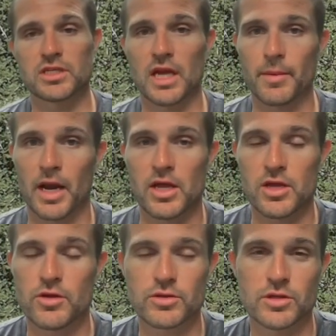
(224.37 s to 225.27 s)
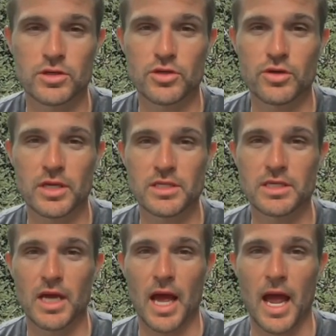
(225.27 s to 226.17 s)
Think about how you can use this with your
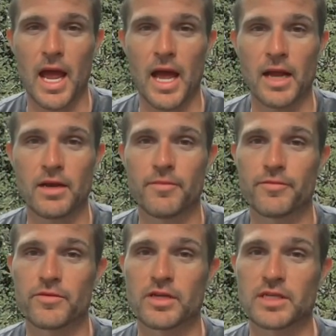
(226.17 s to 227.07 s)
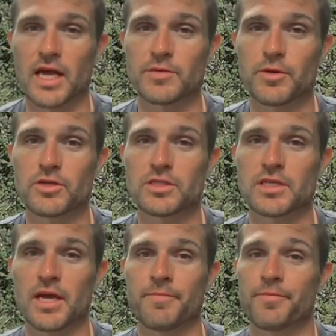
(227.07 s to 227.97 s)
students. And this is Cass Peterson
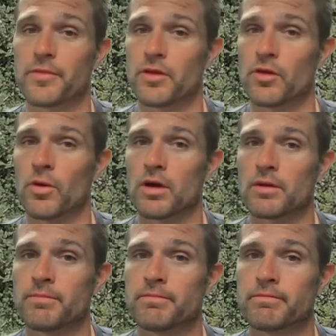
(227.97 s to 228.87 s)
saying, you're welcome.